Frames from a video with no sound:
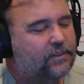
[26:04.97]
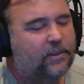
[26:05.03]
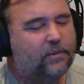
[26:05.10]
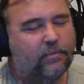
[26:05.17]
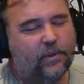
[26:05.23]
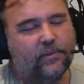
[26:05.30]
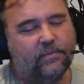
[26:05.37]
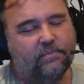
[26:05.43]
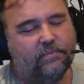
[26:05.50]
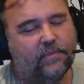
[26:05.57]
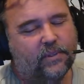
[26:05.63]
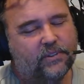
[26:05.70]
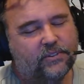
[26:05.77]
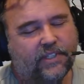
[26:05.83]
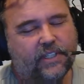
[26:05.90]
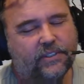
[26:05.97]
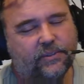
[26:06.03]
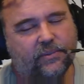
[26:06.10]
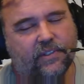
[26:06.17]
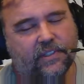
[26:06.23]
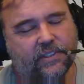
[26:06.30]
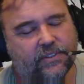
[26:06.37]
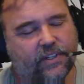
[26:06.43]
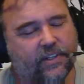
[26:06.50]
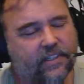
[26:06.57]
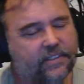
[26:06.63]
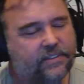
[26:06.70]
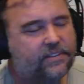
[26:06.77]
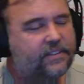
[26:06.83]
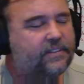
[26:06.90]
they're both sides
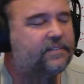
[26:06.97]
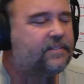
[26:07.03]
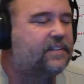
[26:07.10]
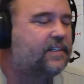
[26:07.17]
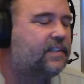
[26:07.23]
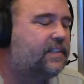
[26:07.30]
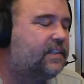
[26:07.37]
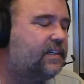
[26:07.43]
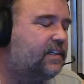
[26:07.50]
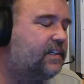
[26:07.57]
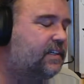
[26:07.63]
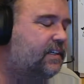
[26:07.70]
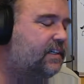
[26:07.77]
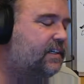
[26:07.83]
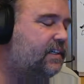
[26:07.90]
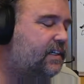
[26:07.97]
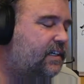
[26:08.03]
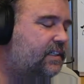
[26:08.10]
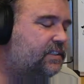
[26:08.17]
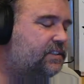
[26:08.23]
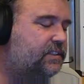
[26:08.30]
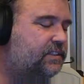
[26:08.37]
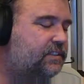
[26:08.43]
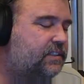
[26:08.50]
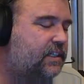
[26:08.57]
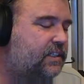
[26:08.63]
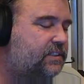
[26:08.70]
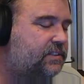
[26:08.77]
scary. So it's just